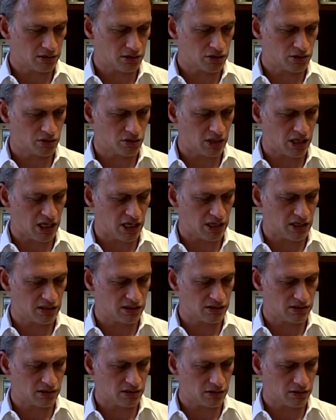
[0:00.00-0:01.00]
Two
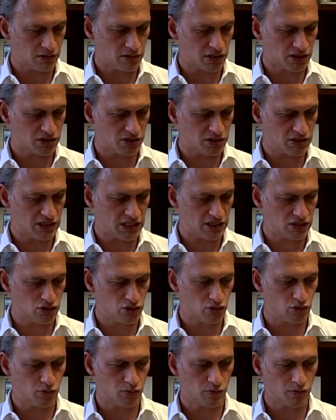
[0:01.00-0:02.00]
kings, or I should say
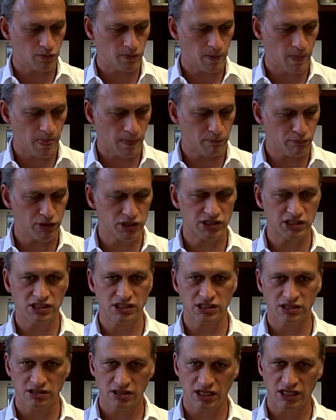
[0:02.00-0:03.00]
two
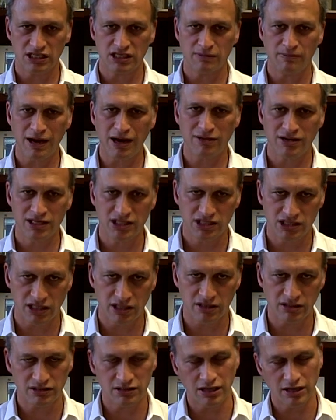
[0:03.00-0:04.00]
princes, get to marry each
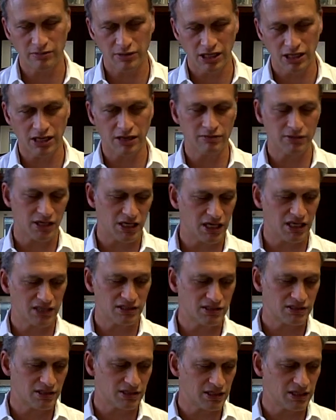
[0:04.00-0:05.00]
other, and they become
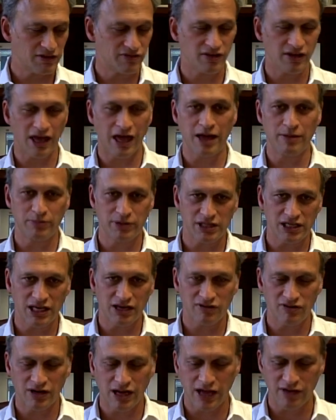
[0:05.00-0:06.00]
kings and live happily
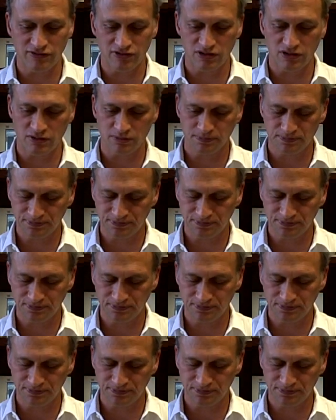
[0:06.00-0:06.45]
ever after.